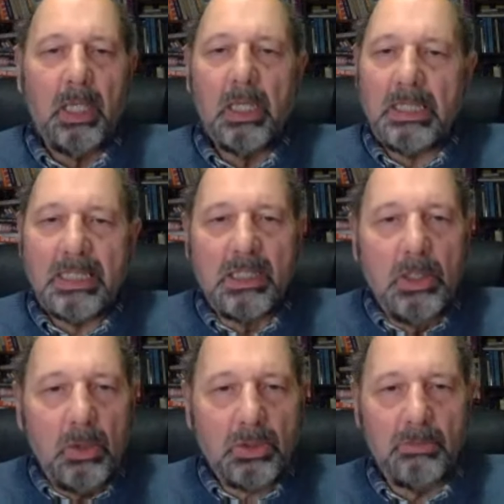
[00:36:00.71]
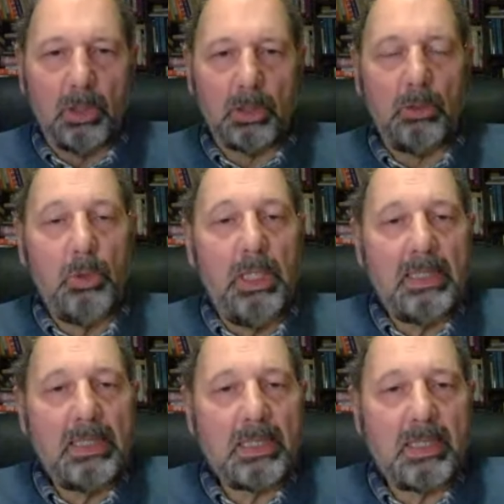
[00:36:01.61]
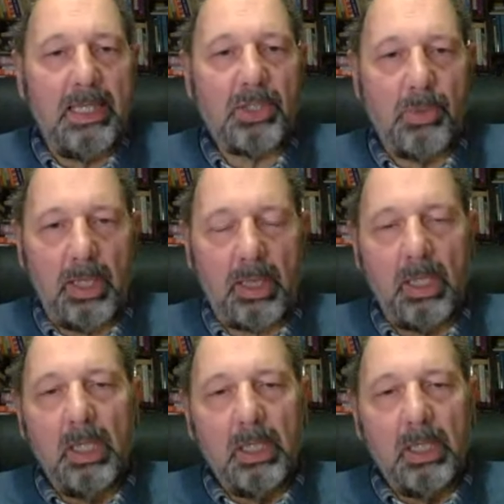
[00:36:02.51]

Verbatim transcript: This is not a model. United States with,